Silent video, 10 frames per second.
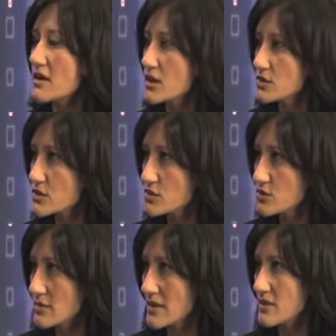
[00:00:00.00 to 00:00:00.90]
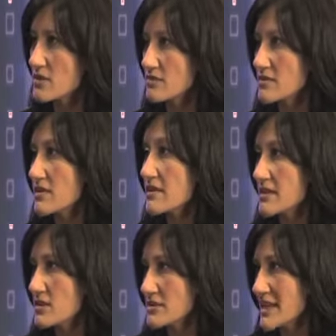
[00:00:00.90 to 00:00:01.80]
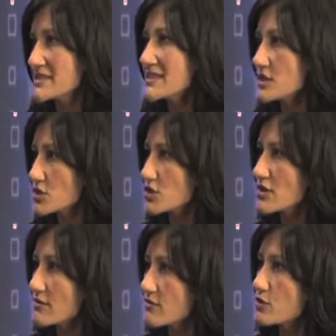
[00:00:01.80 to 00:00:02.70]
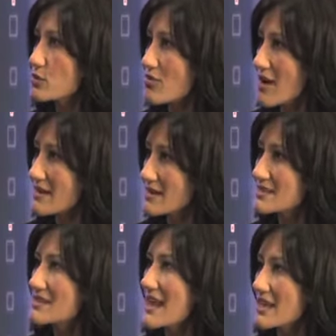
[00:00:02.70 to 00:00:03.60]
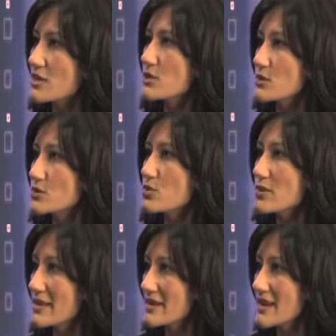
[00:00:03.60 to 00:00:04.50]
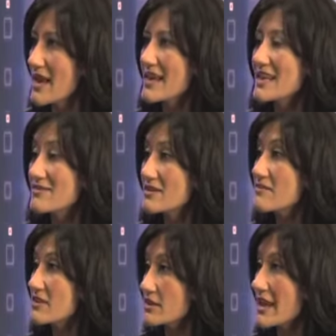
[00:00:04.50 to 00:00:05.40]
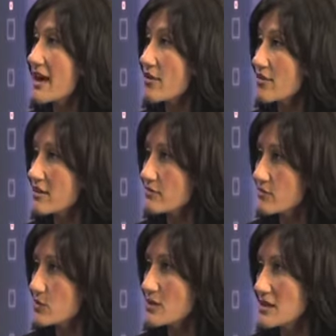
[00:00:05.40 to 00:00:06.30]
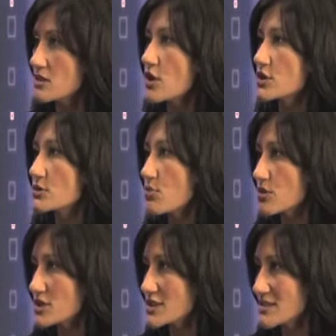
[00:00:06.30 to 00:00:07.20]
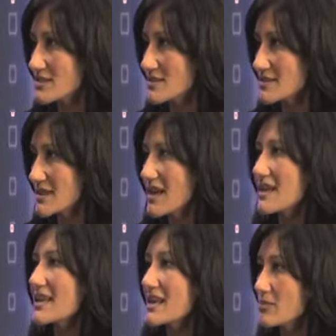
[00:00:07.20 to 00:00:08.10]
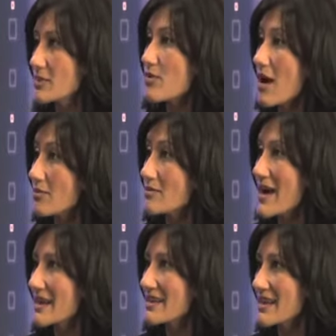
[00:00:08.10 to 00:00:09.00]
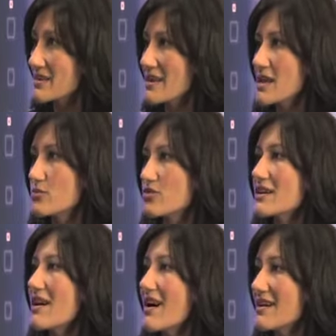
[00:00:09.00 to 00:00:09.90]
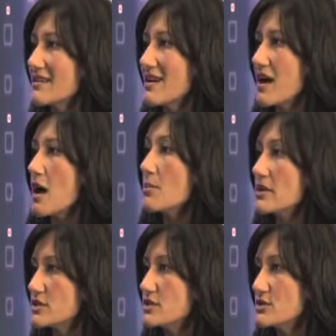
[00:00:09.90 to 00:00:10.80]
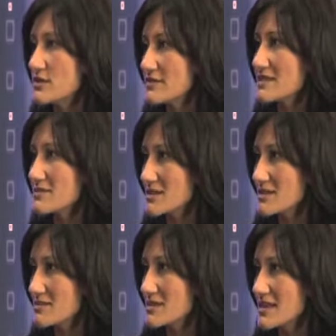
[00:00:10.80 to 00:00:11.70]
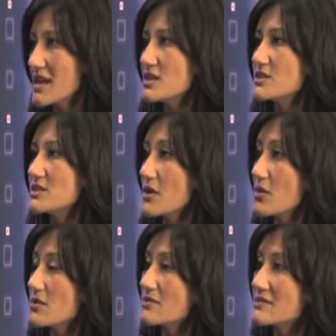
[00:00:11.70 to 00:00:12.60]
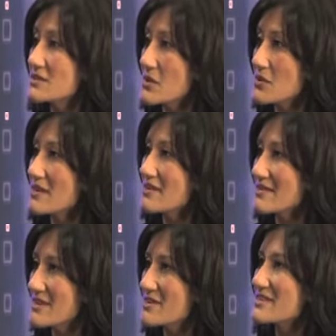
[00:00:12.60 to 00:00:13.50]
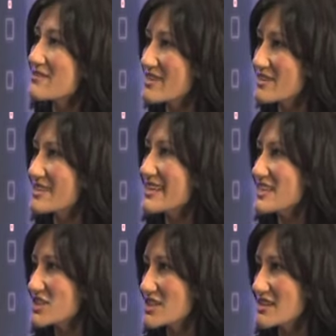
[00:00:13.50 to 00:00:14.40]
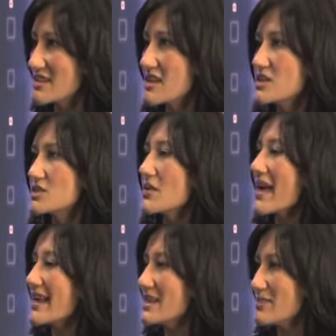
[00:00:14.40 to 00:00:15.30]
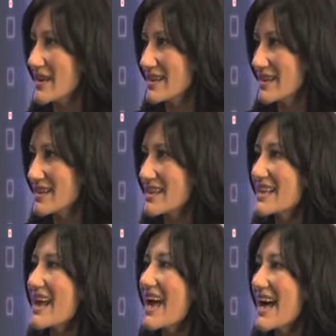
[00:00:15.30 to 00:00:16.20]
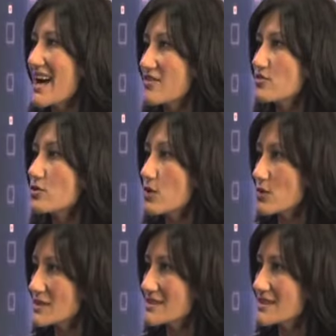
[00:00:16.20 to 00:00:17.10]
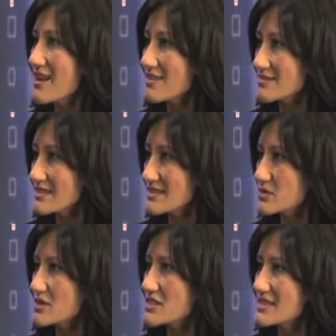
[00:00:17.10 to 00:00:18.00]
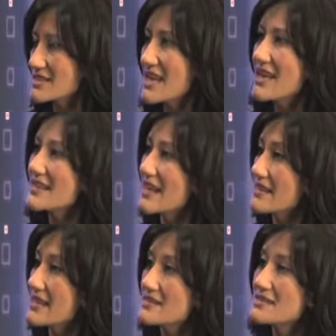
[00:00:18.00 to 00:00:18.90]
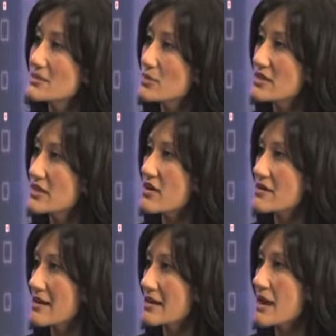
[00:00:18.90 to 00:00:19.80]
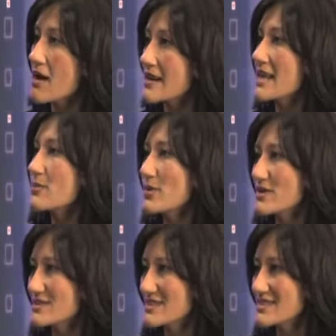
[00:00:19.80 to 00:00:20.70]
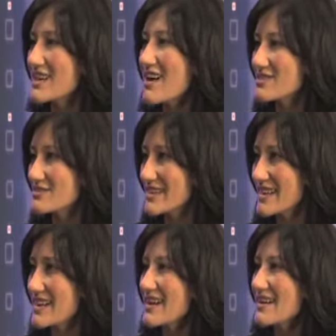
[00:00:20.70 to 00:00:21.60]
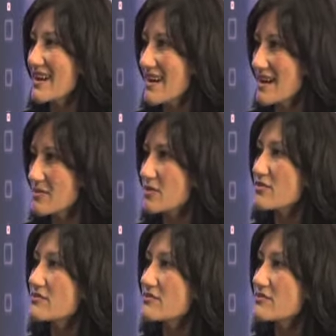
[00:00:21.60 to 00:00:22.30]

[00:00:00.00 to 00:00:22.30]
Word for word: consuming, you know, ingesting certain food products, and that includes wheat. Okay. Even very healthy food in mm. large hmm. portions can be problematic and, and bring on a multitude of symptoms. Wow. So, so there, there is a variation. So anybody can have glucose intolerance, which mm -hmm. is that they simply are in, unable to tolerate um,